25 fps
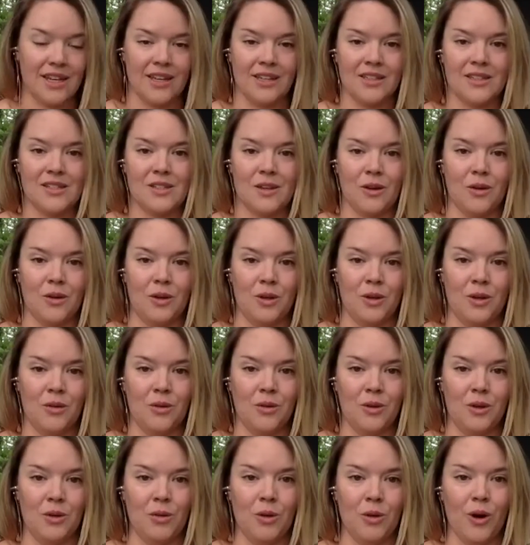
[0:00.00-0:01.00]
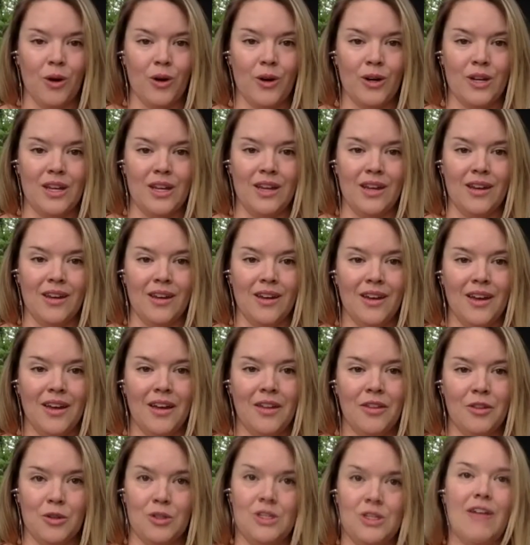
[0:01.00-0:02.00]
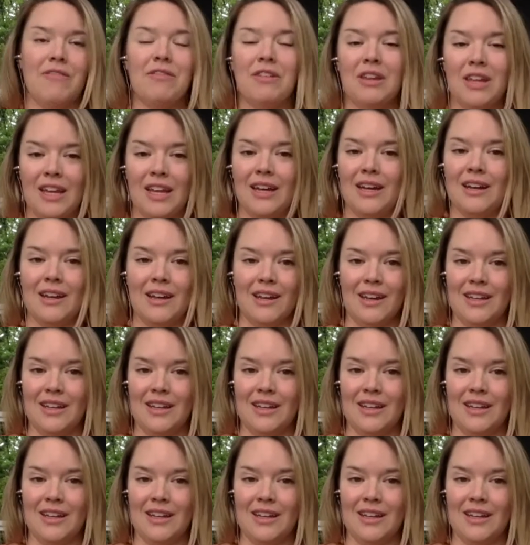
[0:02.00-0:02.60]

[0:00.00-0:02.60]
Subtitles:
And so you already, they're definitely gonna,